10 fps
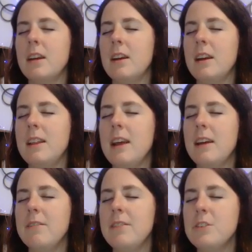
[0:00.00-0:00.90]
And
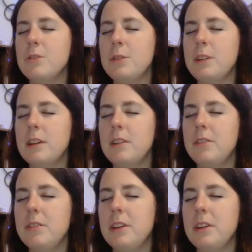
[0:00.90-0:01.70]
that visual of